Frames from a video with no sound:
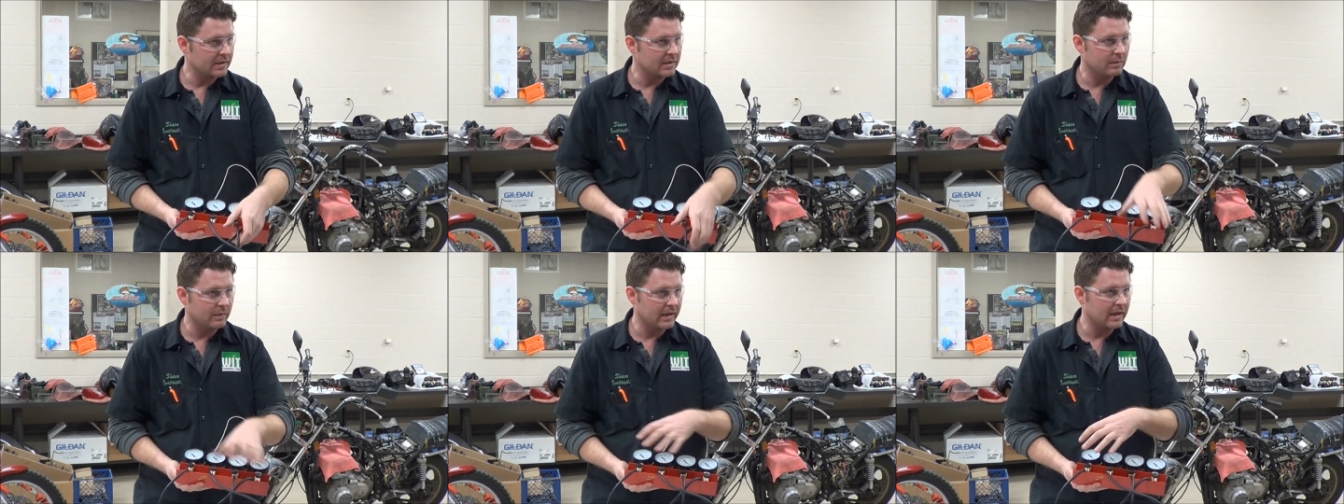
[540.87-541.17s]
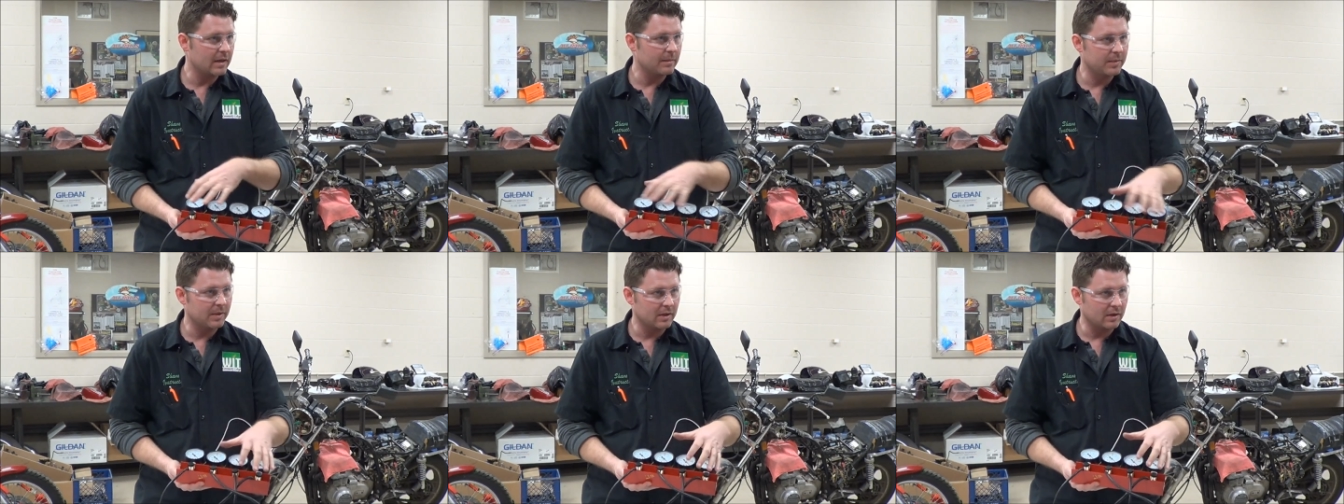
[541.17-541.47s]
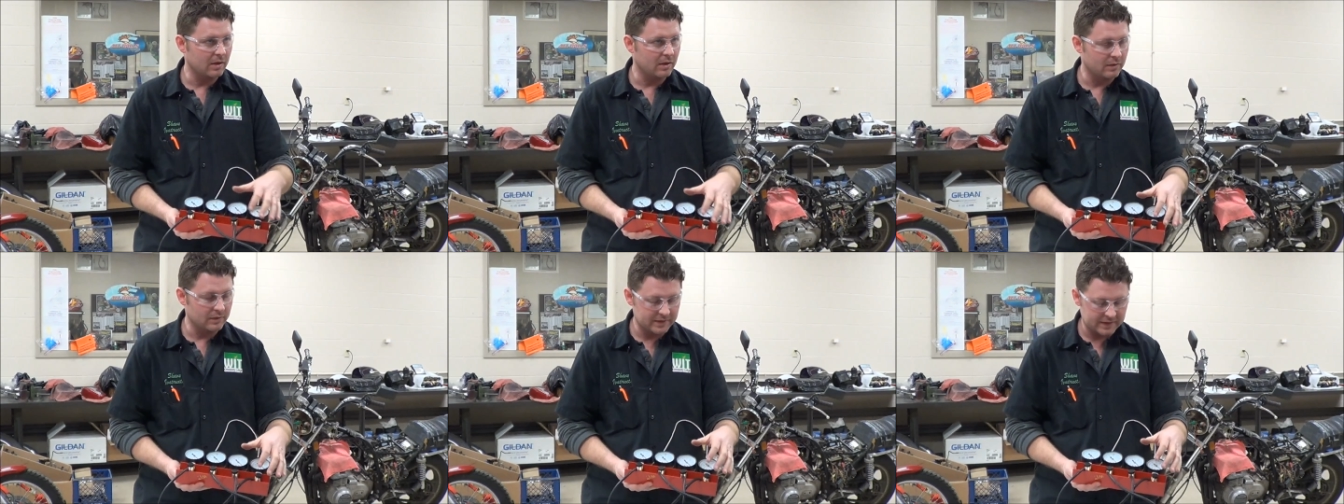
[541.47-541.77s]
So we got to put
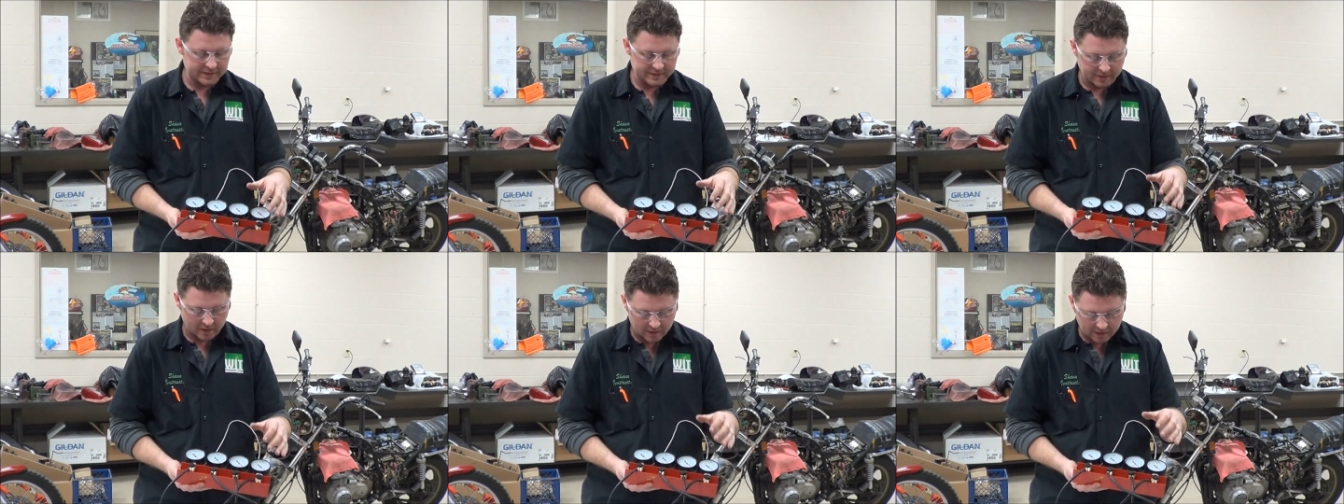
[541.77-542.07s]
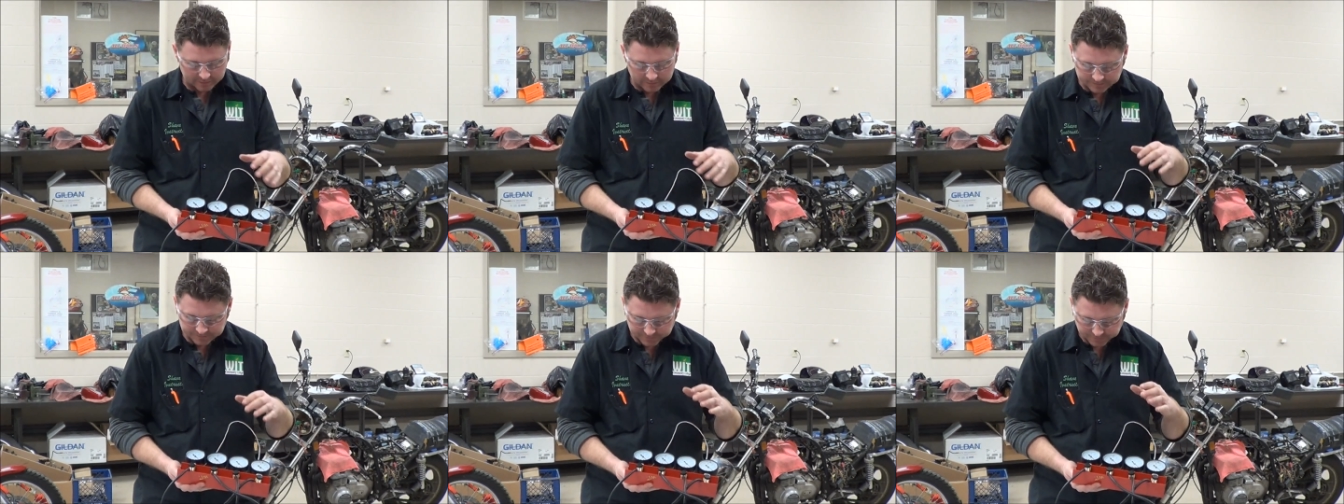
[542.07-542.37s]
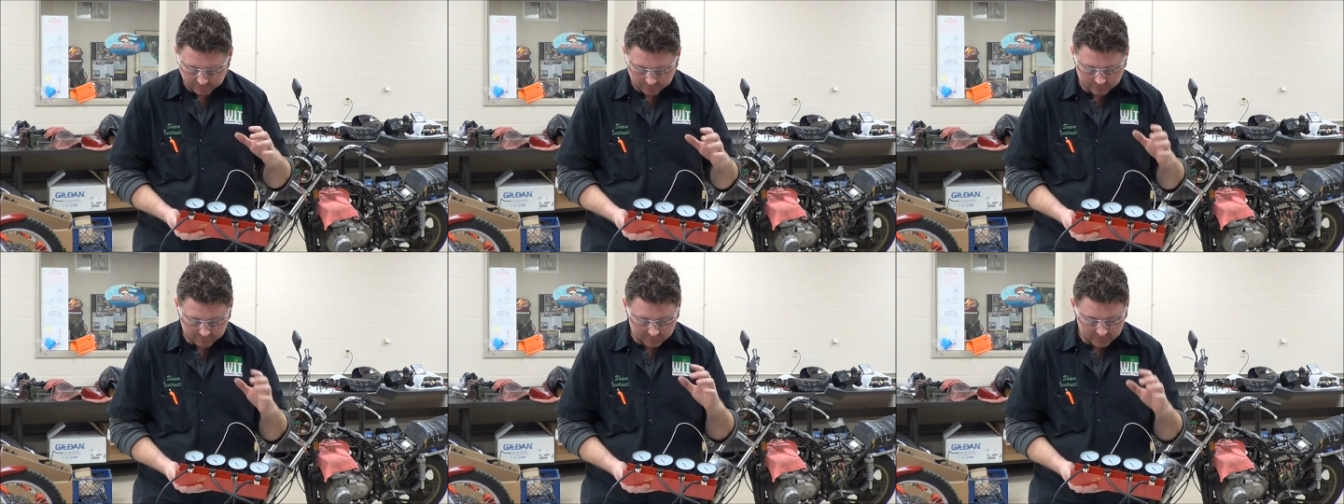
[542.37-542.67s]
our hoses on.
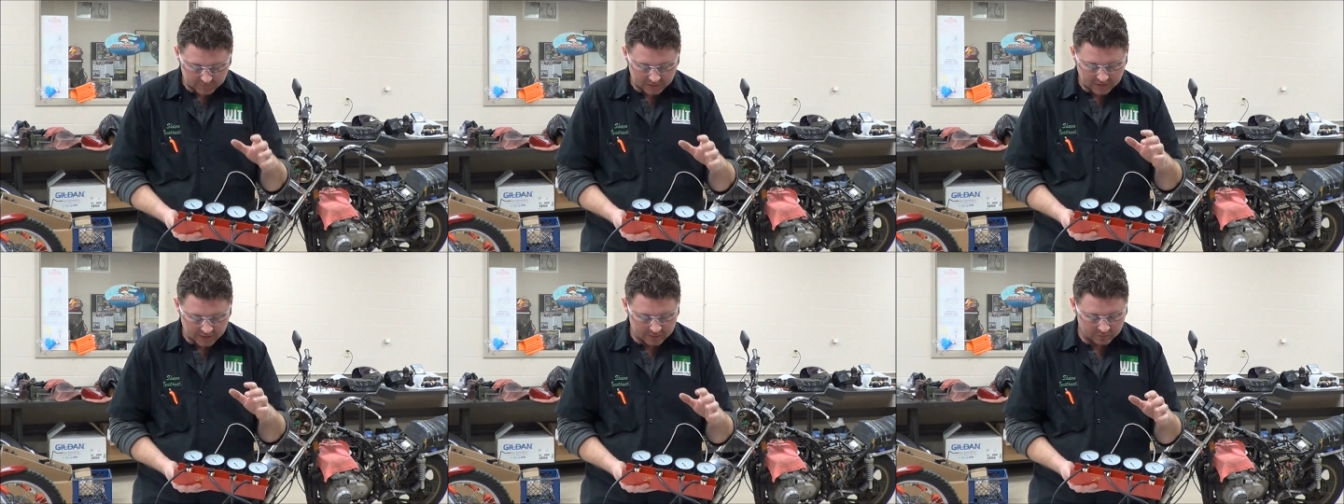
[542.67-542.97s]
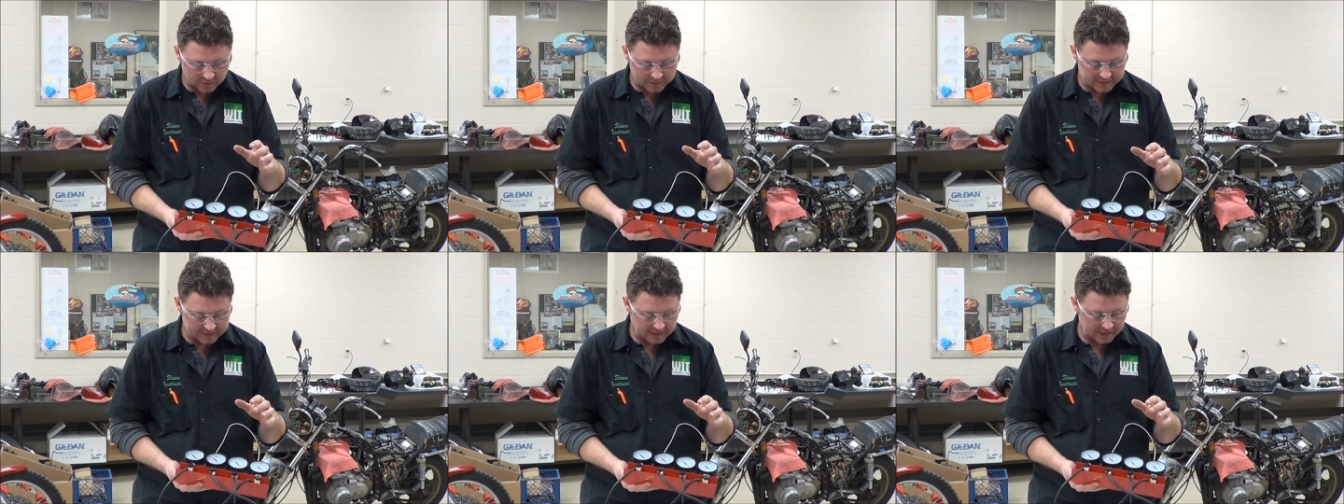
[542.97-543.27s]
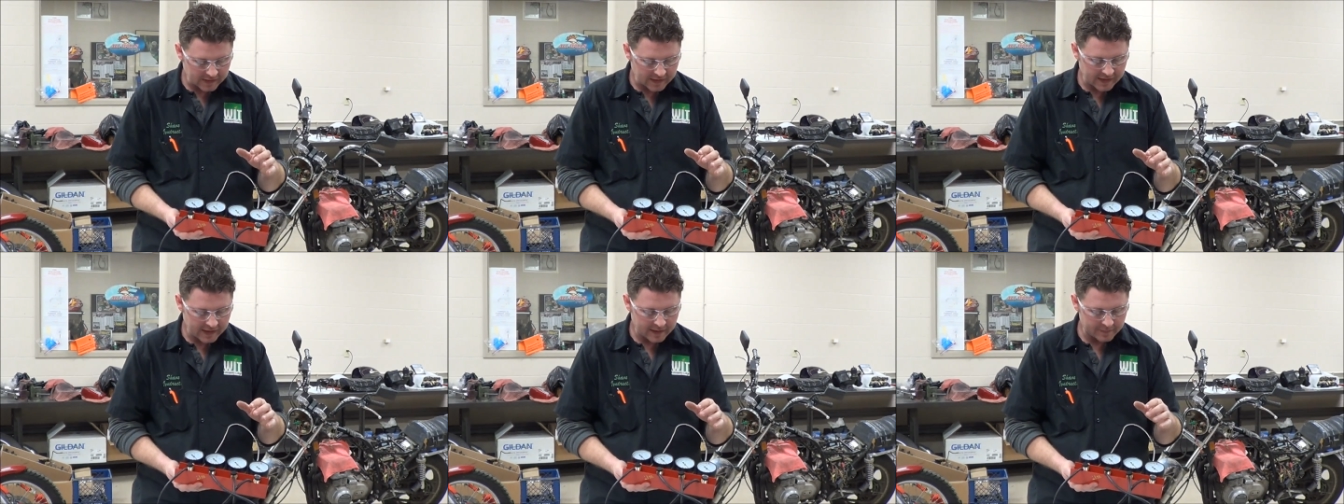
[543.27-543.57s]
And what's
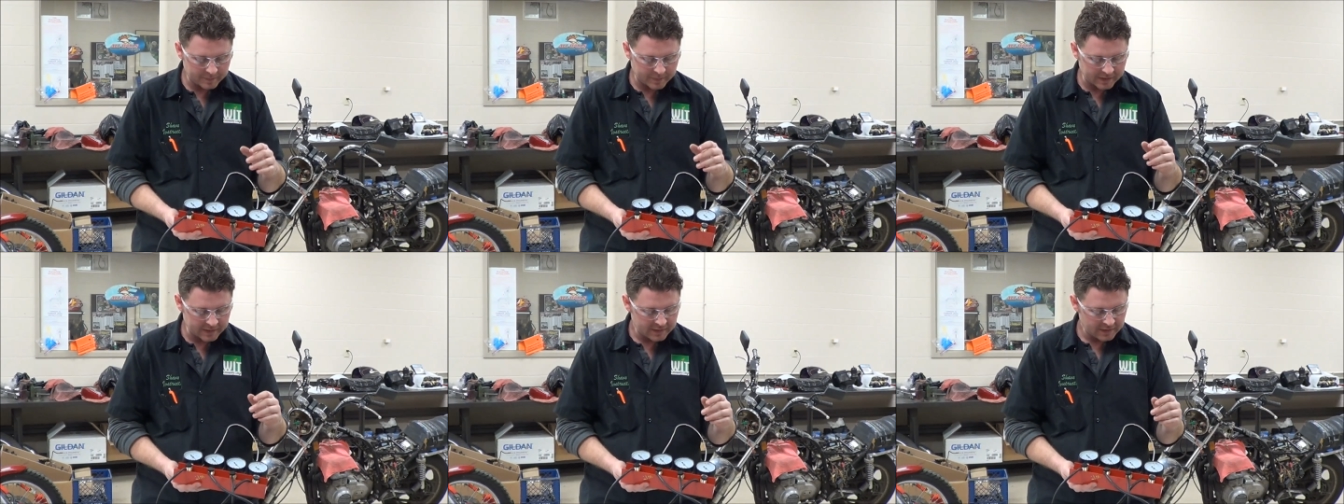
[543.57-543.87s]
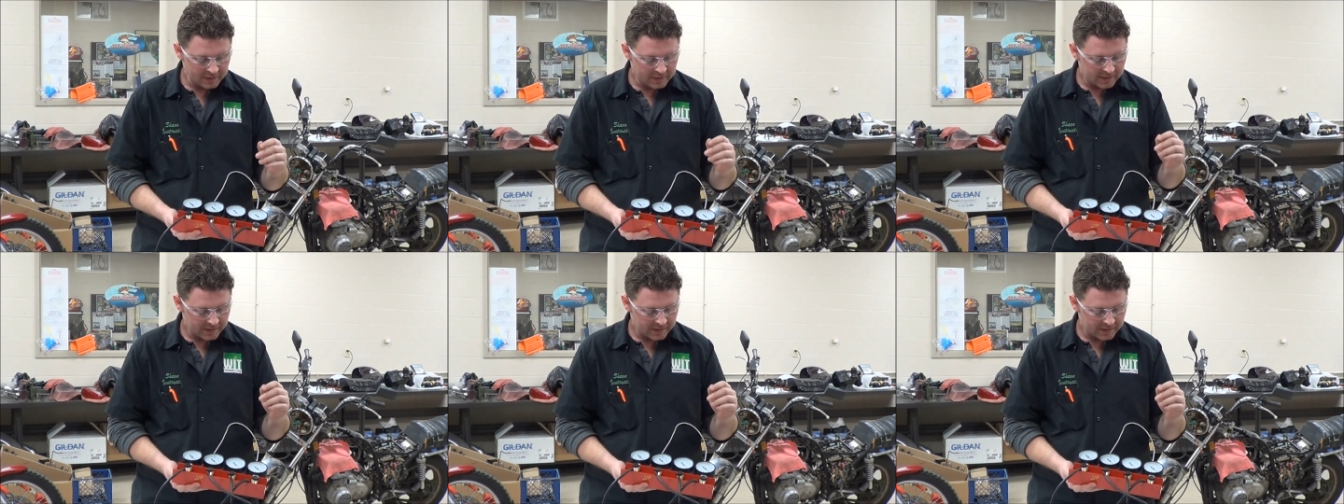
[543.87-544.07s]
going to happen